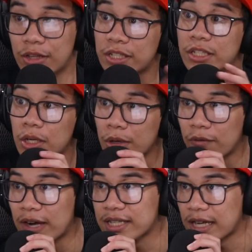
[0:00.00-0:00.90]
This is your
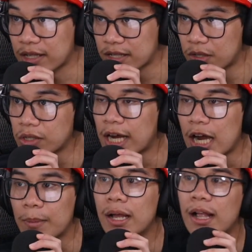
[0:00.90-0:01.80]
advice, Zach. This is your
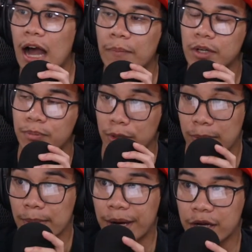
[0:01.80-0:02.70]
time. I'm going to put
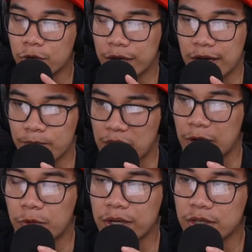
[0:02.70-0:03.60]
my mic away and
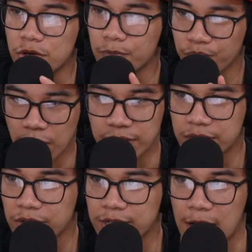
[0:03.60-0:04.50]
I want you. This
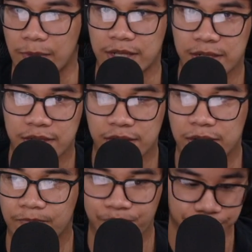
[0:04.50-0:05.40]
is your time. This is
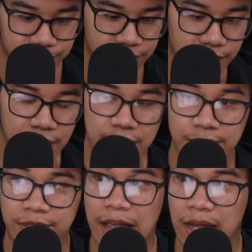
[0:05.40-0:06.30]
the
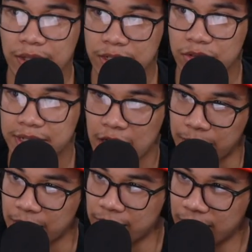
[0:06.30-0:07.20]
Zach. This is your segment.